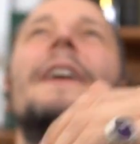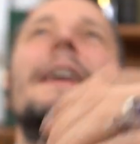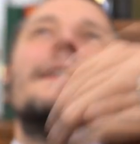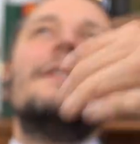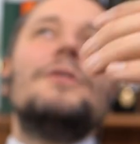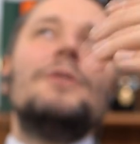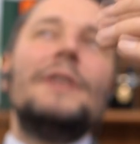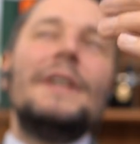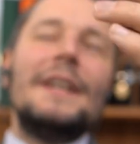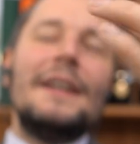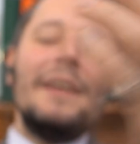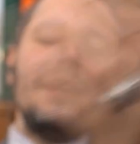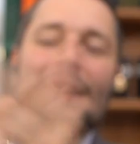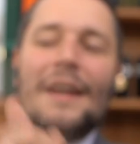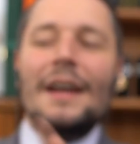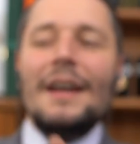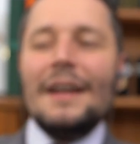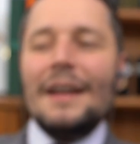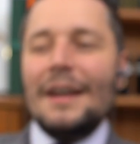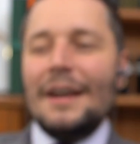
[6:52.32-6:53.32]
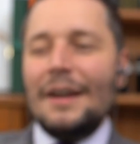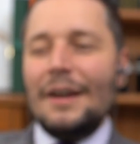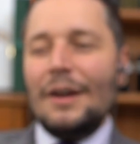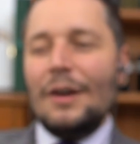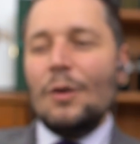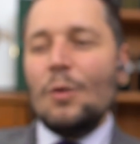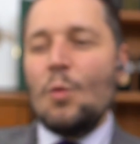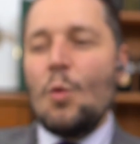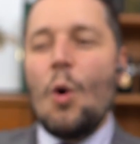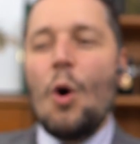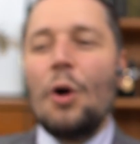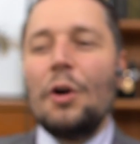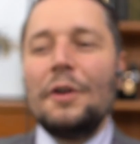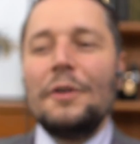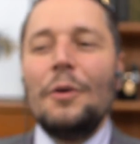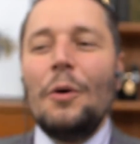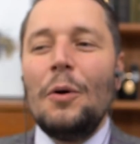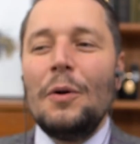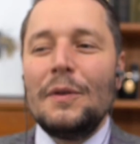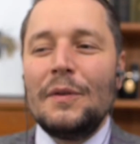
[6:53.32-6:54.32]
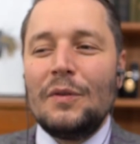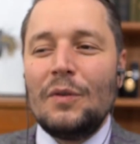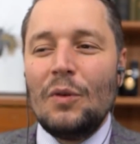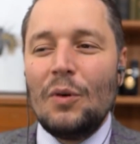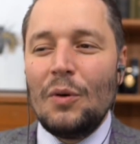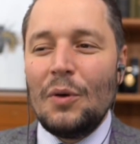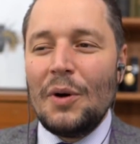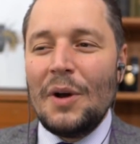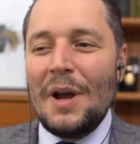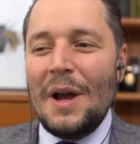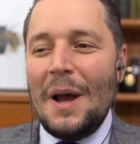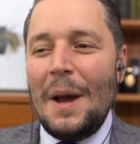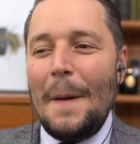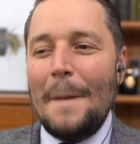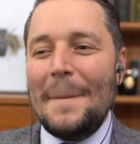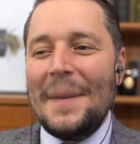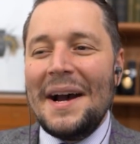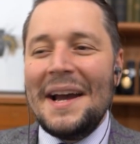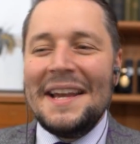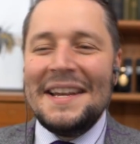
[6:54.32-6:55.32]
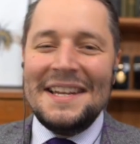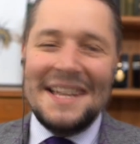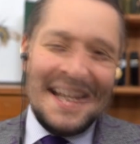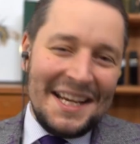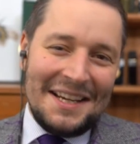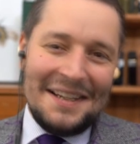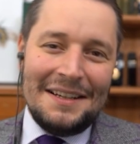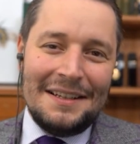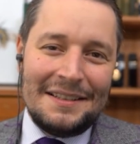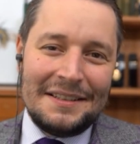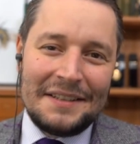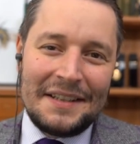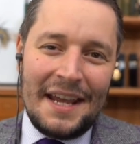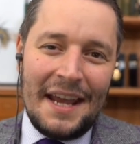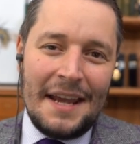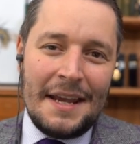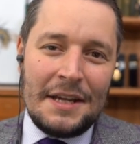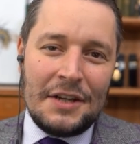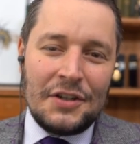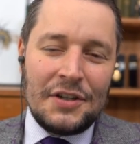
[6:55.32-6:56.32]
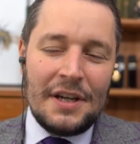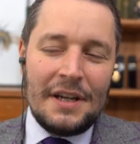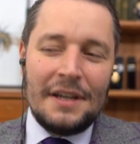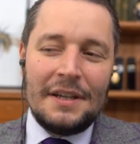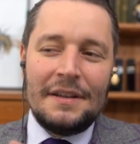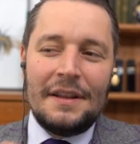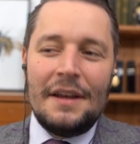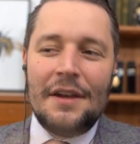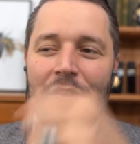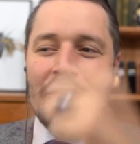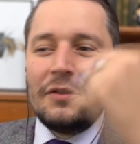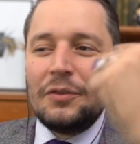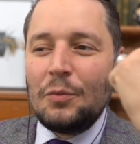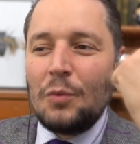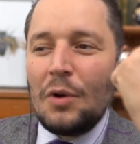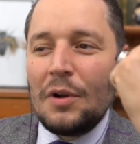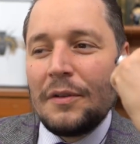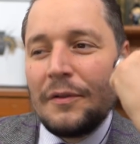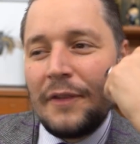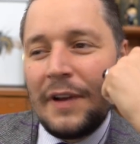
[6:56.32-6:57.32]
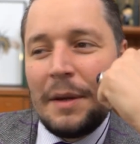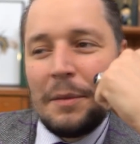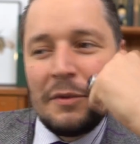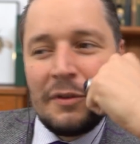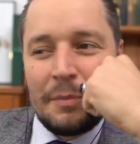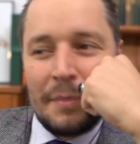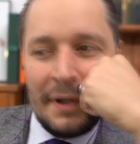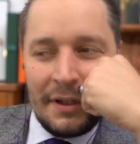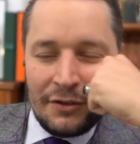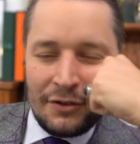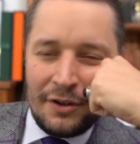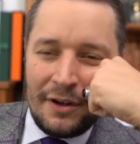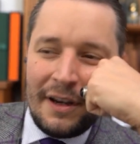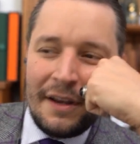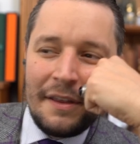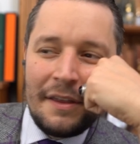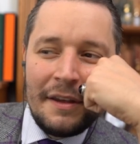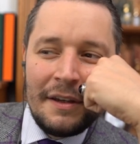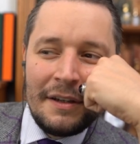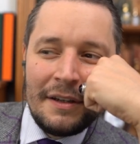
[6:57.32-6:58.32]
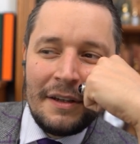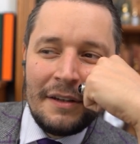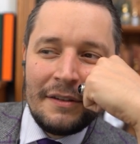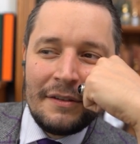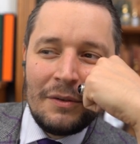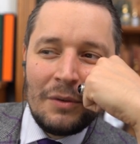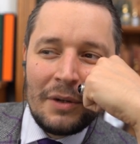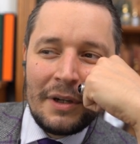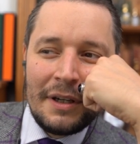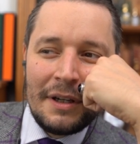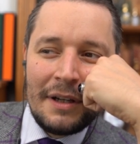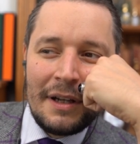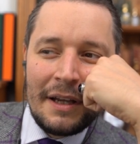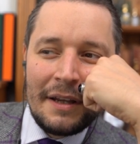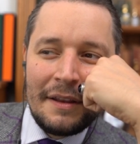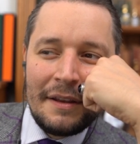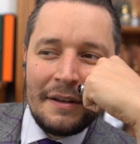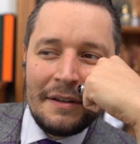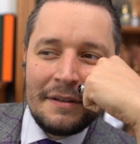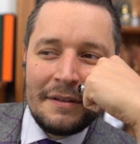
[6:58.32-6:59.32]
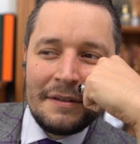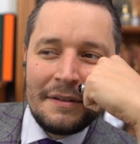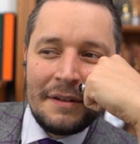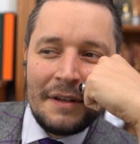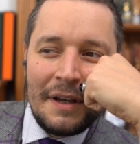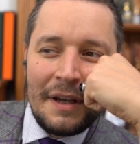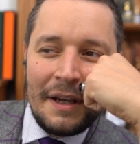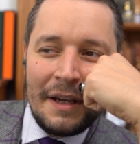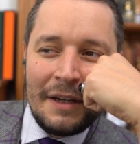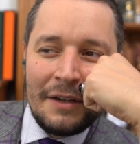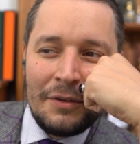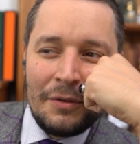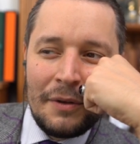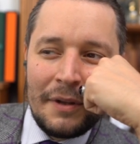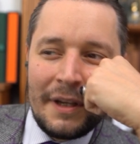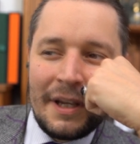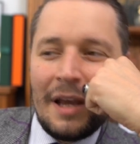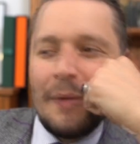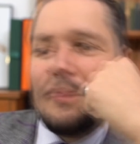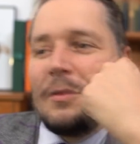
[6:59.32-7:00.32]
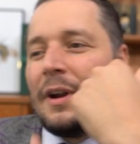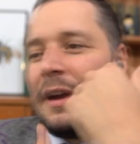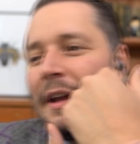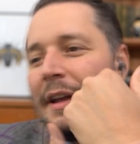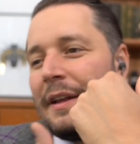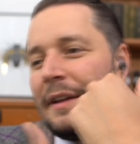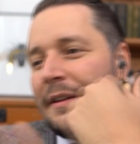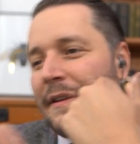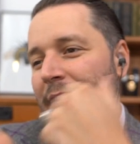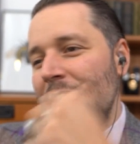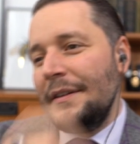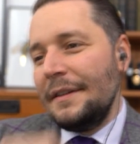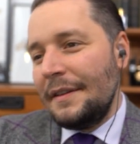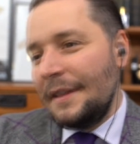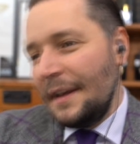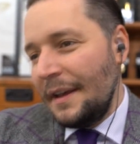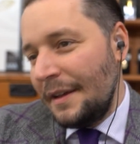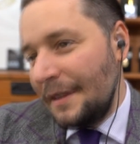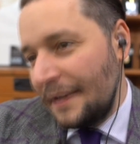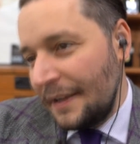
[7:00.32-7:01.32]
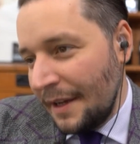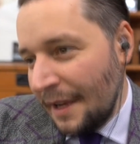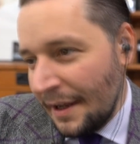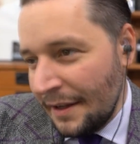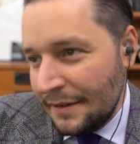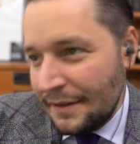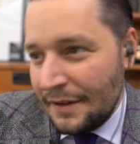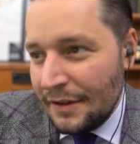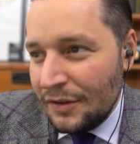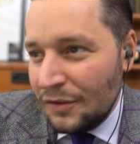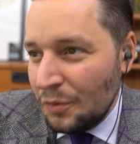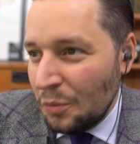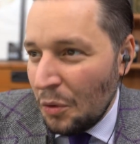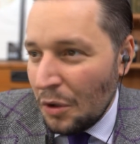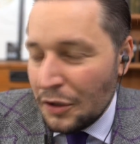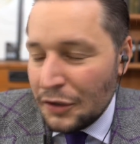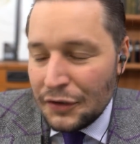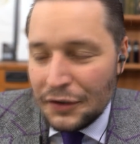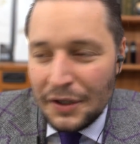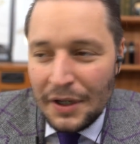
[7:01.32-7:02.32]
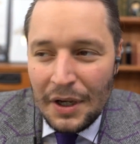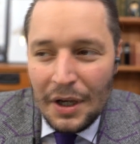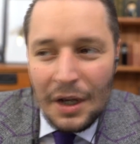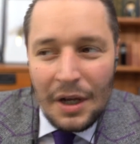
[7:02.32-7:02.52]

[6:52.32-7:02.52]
factory, worn also by Nicolas Cage. There's one famous picture, I think he's looking like this into the camera, and there he has this watch.